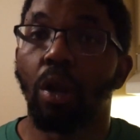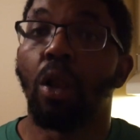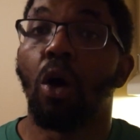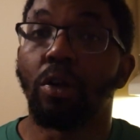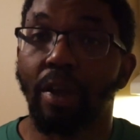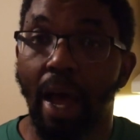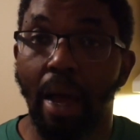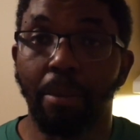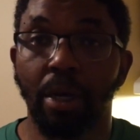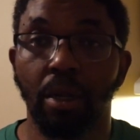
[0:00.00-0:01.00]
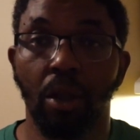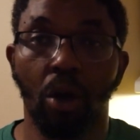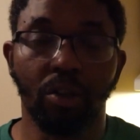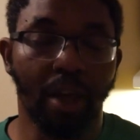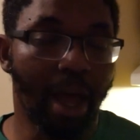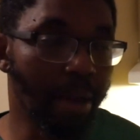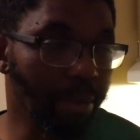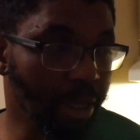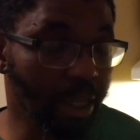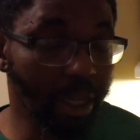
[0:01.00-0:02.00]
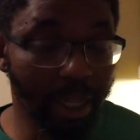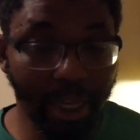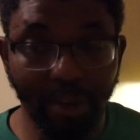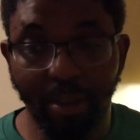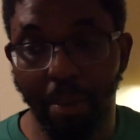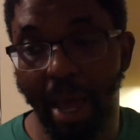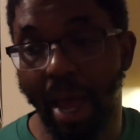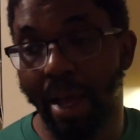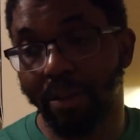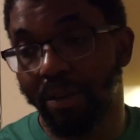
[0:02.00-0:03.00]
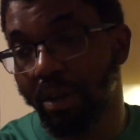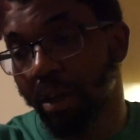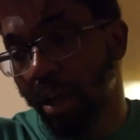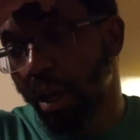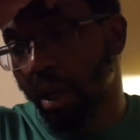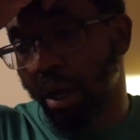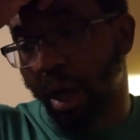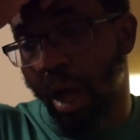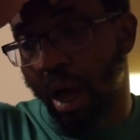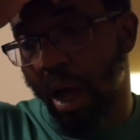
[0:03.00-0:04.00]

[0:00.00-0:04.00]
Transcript: a long time, at least the past 4